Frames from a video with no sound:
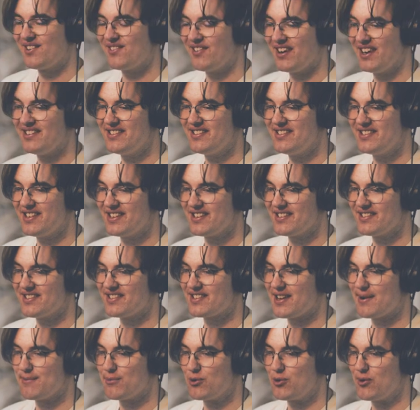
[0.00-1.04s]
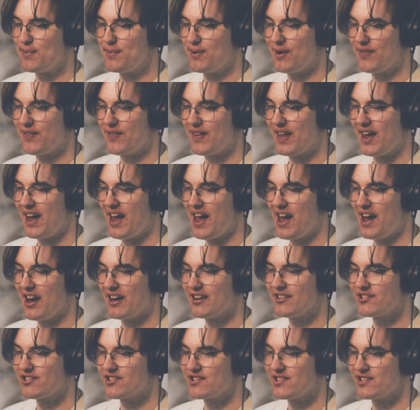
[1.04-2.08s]
Grace didn't stumble upon the
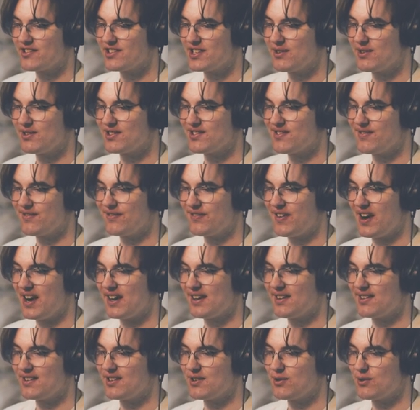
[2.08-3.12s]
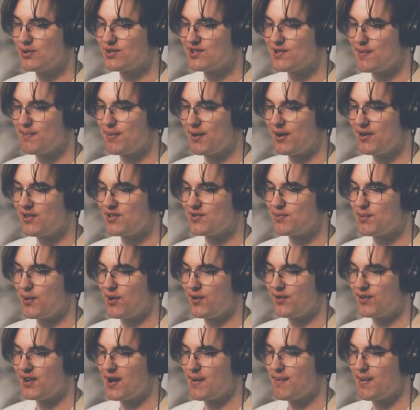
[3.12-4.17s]
house. She was invited to a supposed
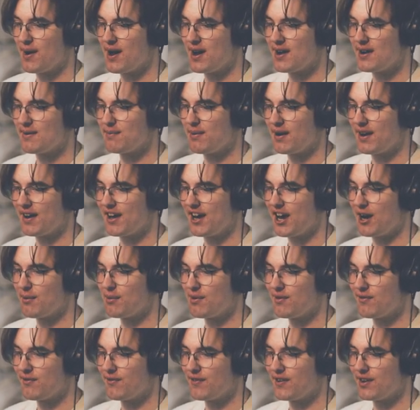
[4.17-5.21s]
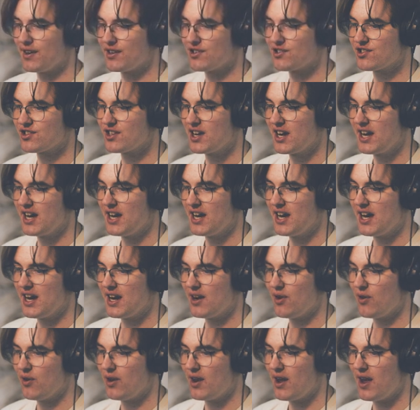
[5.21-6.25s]
birthday party by Albert Fish,
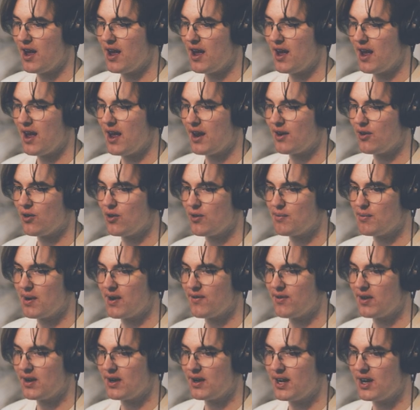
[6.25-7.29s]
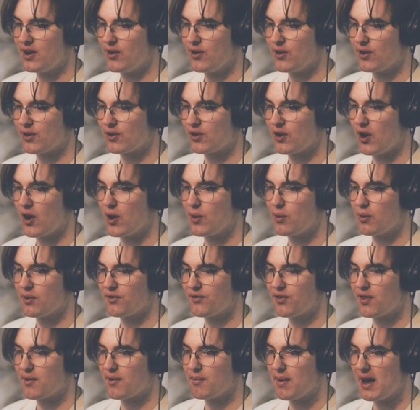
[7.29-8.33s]
and her and her mother let her go
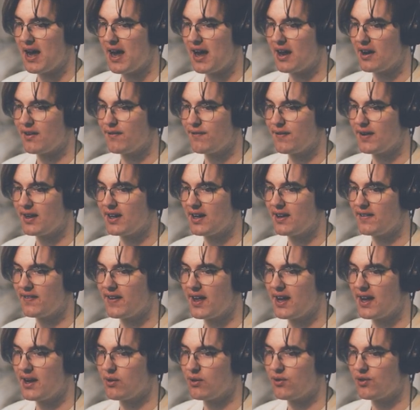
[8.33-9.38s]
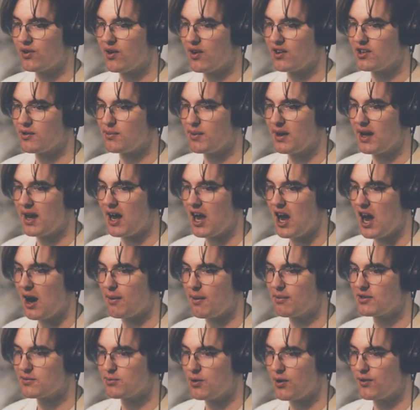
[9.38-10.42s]
with the man, thinking that it was going to be a
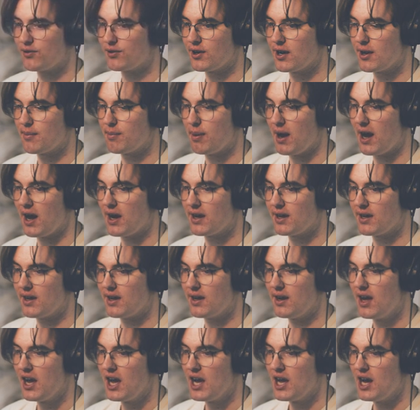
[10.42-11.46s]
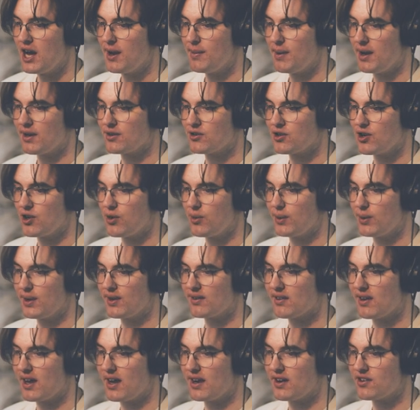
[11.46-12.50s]
harmless birthday party. About two
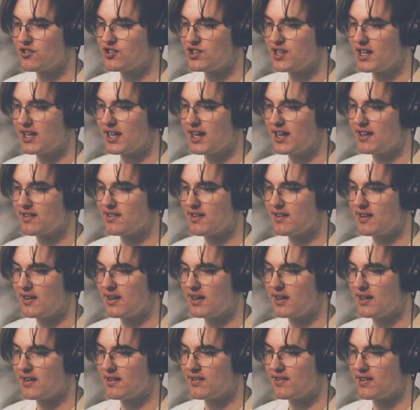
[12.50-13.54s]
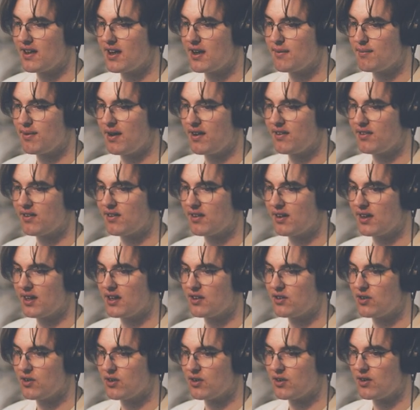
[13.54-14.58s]
weeks later, she gets a letter saying basically
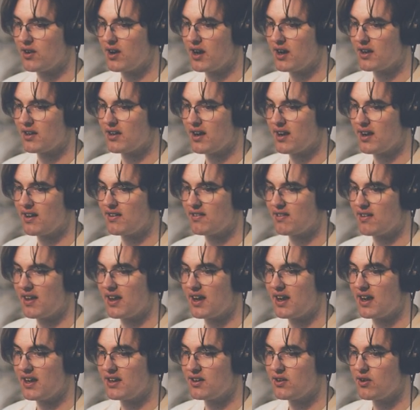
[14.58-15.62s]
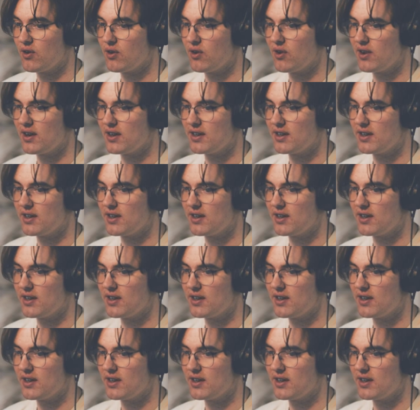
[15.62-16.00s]
it took nine days to eat her